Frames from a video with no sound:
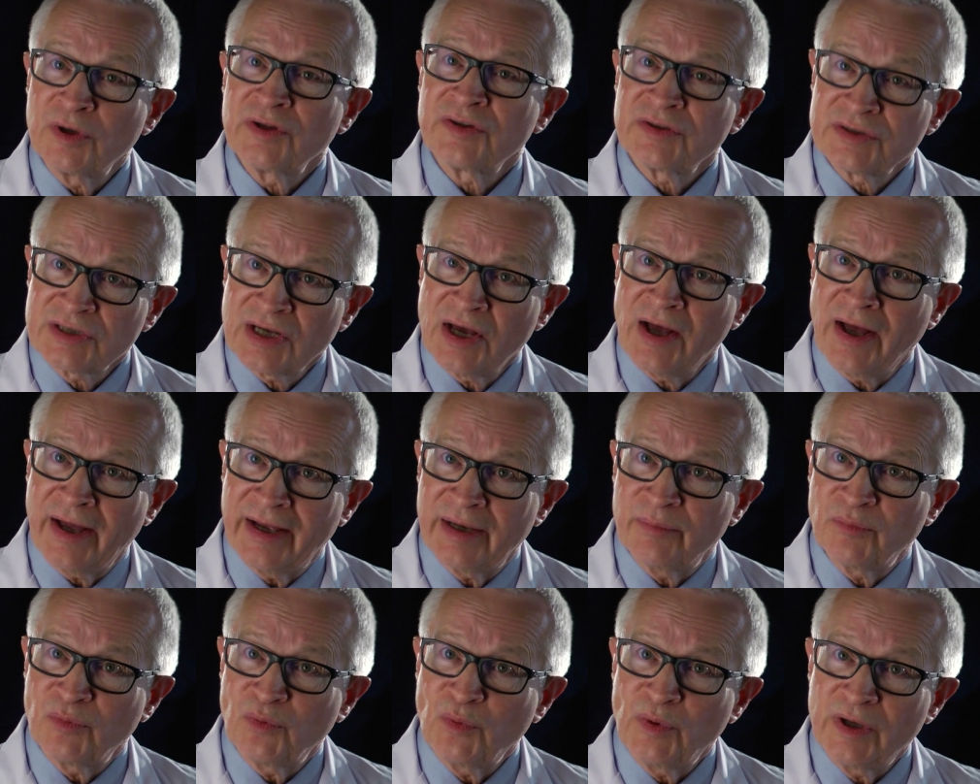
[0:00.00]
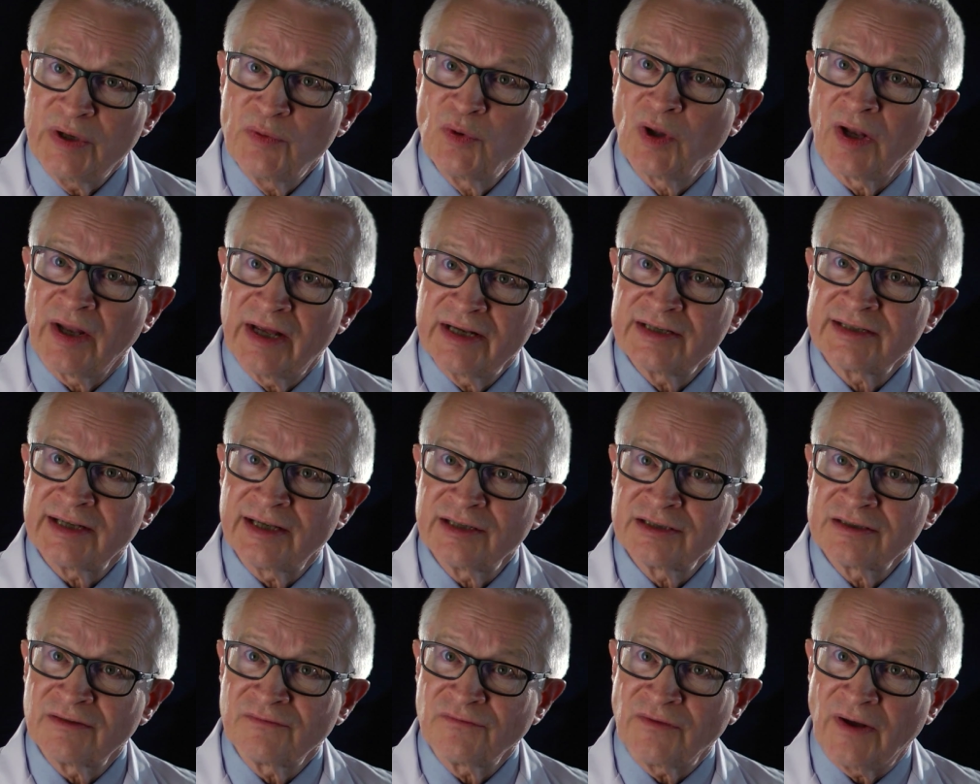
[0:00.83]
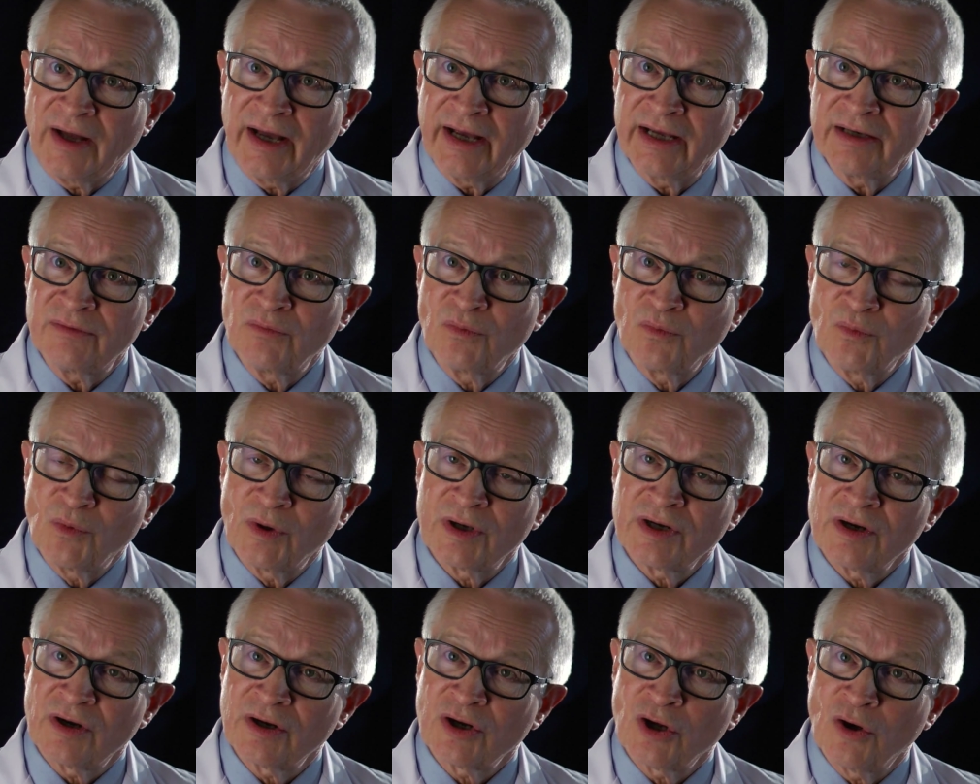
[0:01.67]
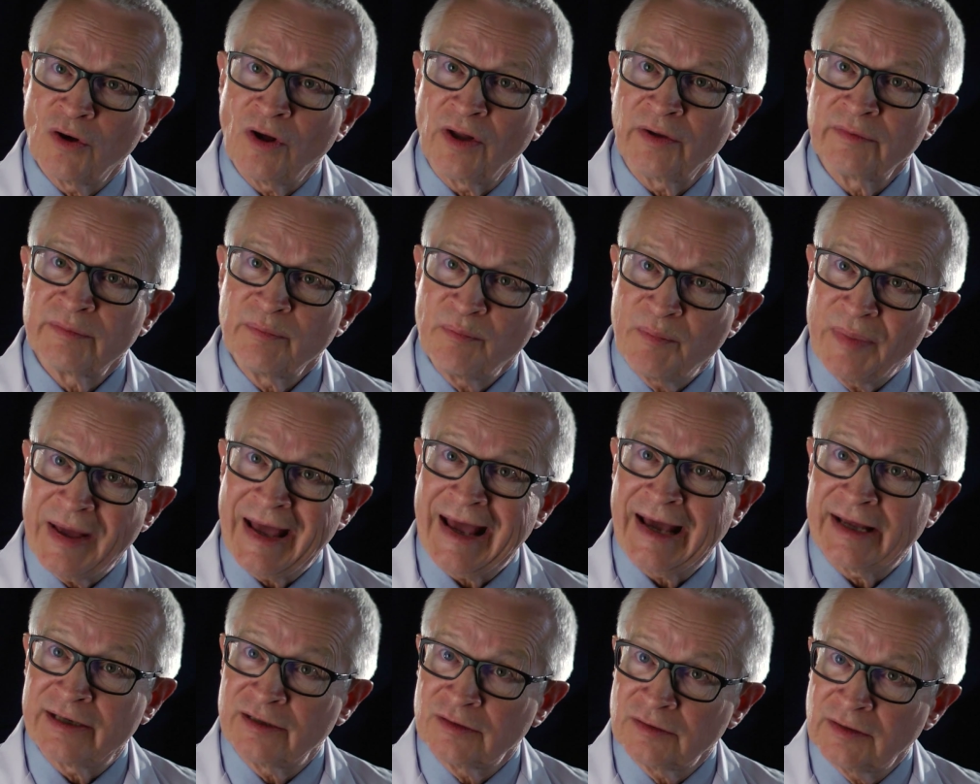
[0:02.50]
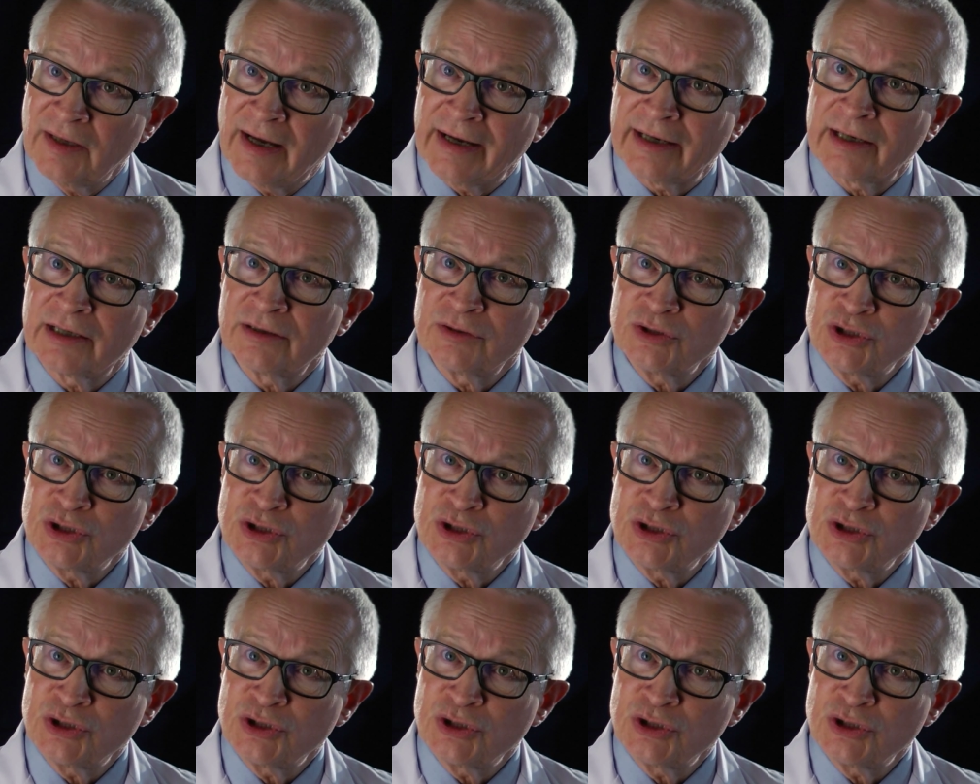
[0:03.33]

with time, we will identify what are called bad luck